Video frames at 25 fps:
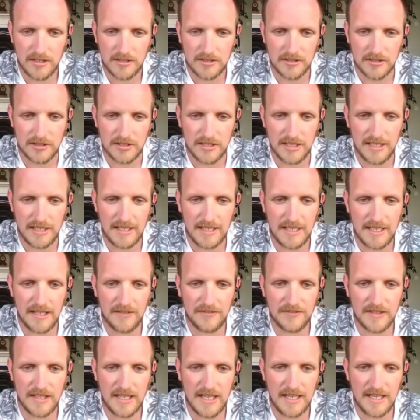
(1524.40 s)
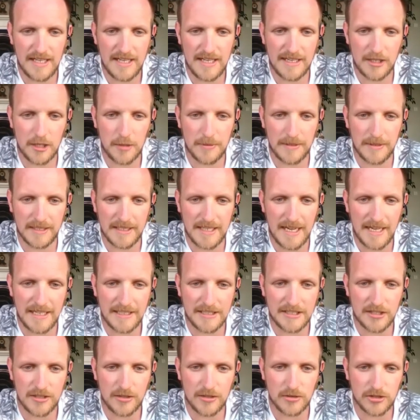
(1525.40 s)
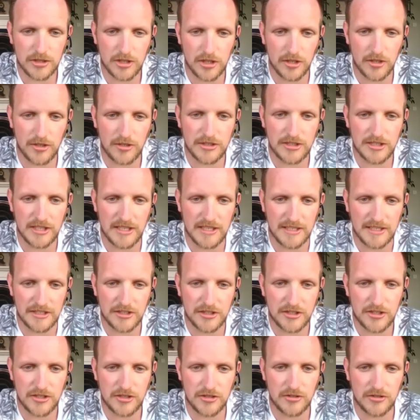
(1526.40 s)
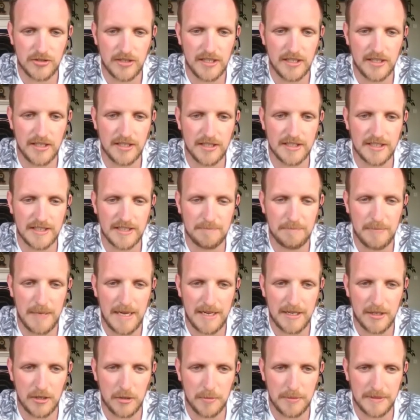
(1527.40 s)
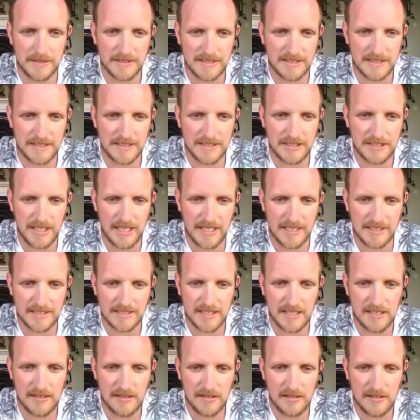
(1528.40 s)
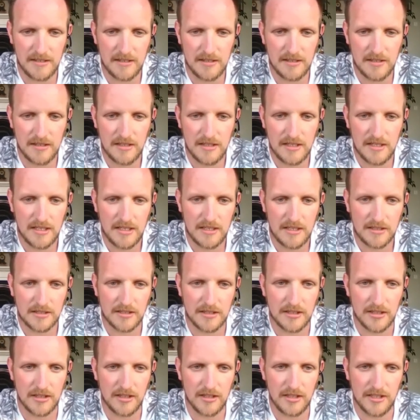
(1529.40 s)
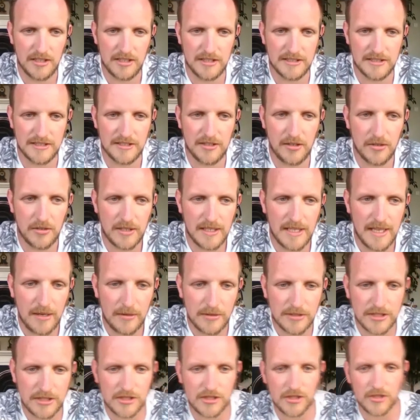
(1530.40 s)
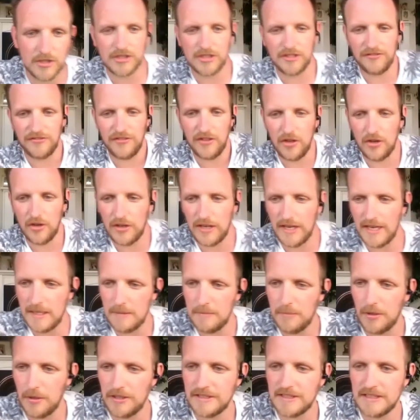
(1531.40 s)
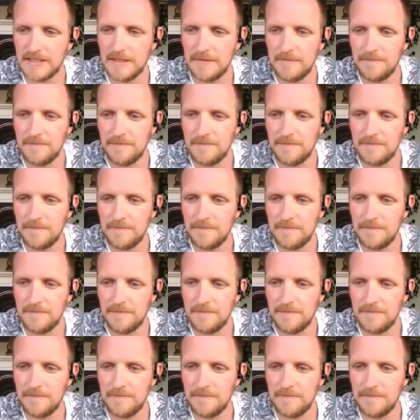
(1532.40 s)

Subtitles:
Just lifting that leg up, engaging those glutes, and drilling it back up into the chest. Good. Don't allow it to touch the floor at any point.